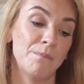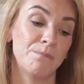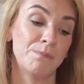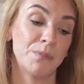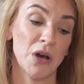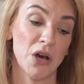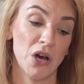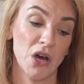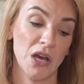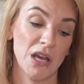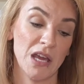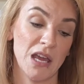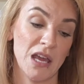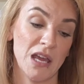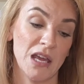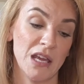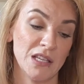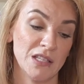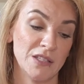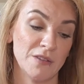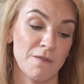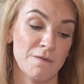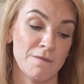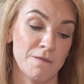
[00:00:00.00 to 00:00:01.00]
But it
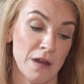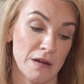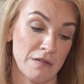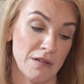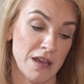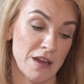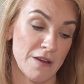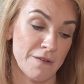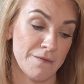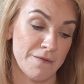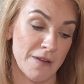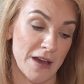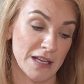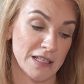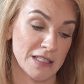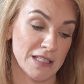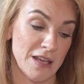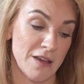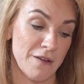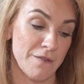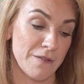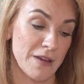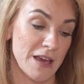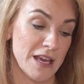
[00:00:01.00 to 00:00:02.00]
is very
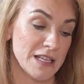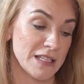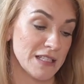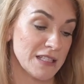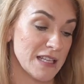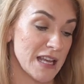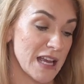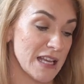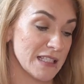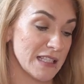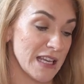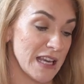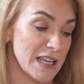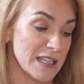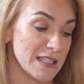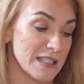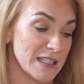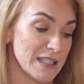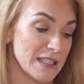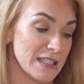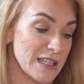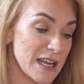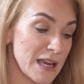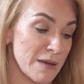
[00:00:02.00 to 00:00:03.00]
effective. It says
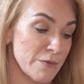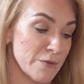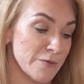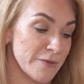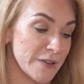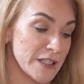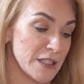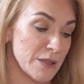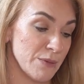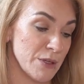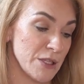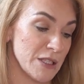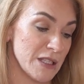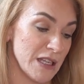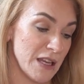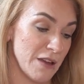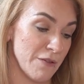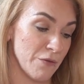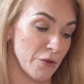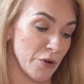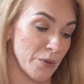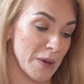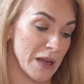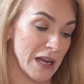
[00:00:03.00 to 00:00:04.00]
it's a stable vitamin C
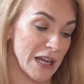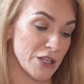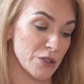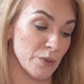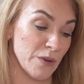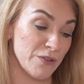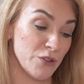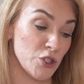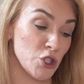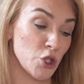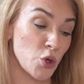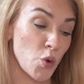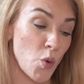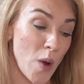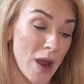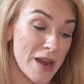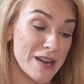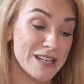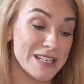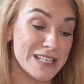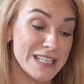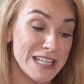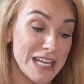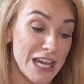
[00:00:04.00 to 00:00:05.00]
formulation with
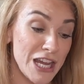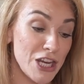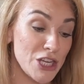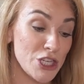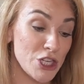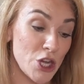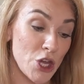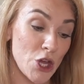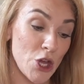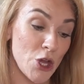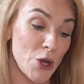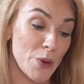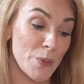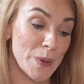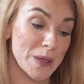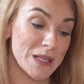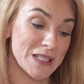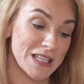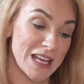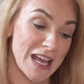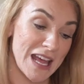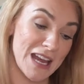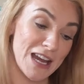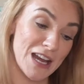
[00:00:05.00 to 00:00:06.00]
22%
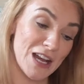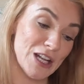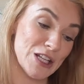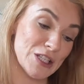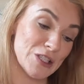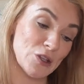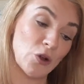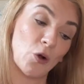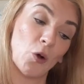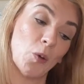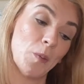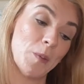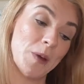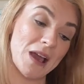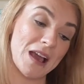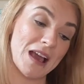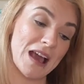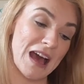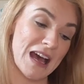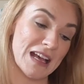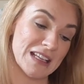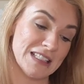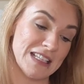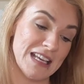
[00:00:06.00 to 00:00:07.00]
ascorbic
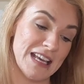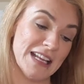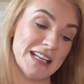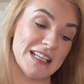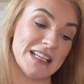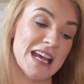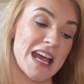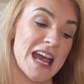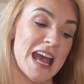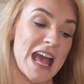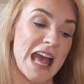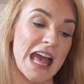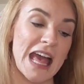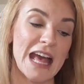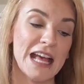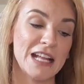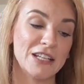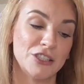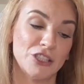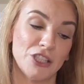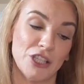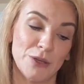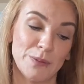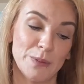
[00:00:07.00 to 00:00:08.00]
acid
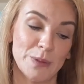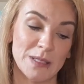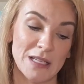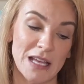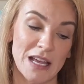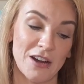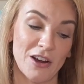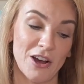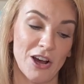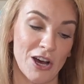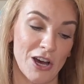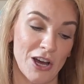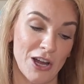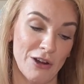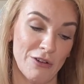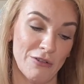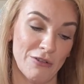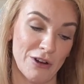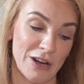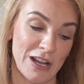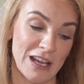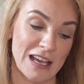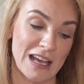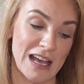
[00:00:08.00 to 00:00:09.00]
and 2%
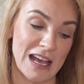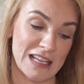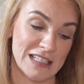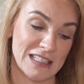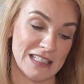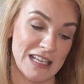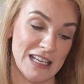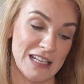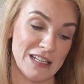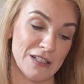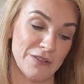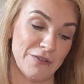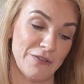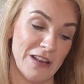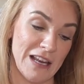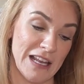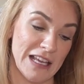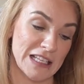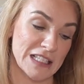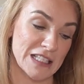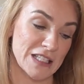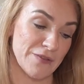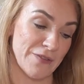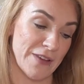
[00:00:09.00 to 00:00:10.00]
hyaluronic acid
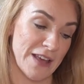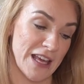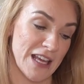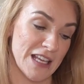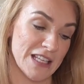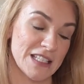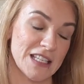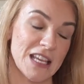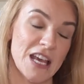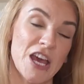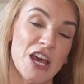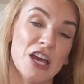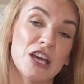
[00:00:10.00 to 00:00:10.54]
filling spheres.